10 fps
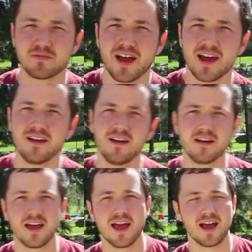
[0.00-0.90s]
bed
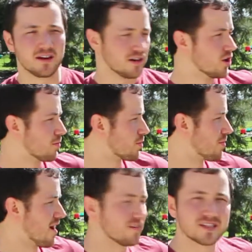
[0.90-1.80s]
and, you know,
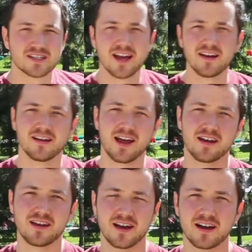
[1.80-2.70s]
preparing the site
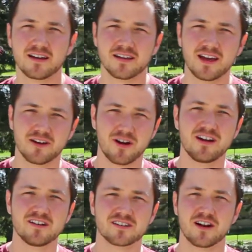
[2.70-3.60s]
and getting ready
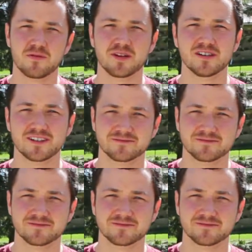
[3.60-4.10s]
to start building.